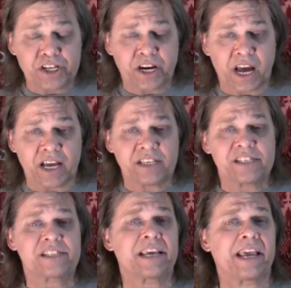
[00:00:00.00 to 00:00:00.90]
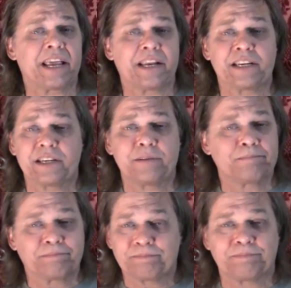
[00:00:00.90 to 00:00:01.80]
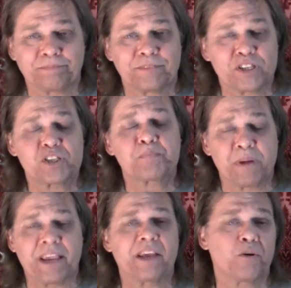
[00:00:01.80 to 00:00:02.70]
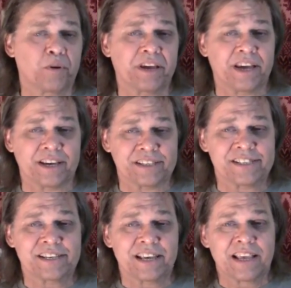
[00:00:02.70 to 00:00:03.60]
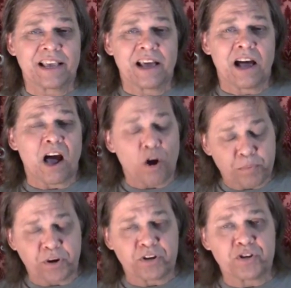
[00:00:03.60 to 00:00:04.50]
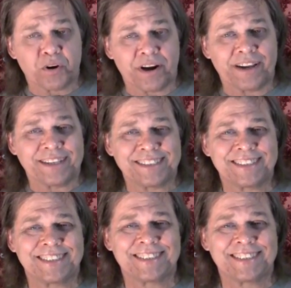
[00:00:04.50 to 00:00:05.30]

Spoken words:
teaching us and just being who he is. I hope you enjoy.